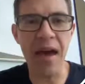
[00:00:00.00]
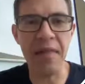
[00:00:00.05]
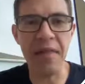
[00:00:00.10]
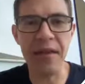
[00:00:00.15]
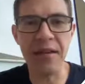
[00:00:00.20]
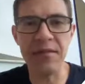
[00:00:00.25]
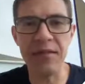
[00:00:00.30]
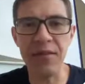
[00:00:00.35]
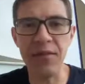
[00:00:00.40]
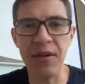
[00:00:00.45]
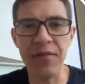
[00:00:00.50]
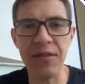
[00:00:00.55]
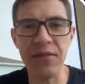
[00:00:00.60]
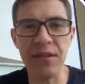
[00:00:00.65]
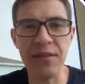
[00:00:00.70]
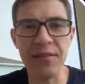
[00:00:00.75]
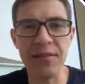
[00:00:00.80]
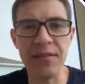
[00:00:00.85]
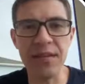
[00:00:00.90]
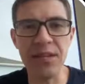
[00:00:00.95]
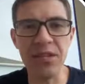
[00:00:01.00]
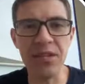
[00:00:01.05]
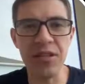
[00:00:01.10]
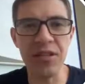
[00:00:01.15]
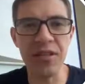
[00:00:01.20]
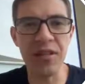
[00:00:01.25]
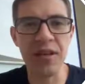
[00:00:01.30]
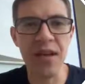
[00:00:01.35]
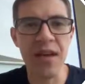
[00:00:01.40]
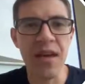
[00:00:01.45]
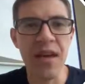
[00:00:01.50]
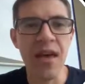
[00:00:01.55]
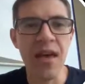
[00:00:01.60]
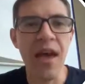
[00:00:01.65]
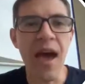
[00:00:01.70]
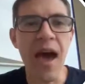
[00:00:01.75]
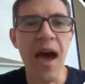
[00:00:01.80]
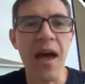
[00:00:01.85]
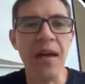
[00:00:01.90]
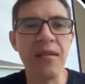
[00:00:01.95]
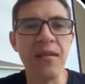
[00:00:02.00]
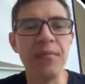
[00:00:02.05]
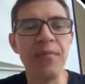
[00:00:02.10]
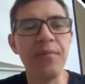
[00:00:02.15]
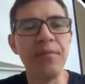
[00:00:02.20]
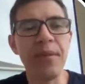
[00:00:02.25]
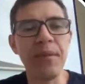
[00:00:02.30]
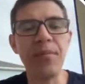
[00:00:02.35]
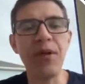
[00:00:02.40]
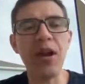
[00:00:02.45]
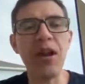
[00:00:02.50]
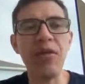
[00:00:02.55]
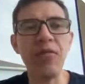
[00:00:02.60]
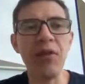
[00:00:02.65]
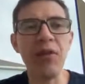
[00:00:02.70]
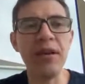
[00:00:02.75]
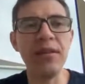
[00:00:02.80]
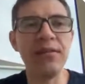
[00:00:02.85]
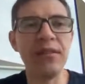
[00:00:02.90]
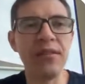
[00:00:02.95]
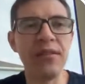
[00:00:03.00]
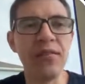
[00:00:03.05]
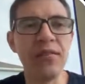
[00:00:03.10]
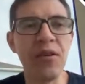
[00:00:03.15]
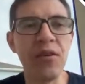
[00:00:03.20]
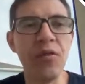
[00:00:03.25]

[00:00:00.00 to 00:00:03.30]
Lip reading: think it's a great visualization. But anyways, so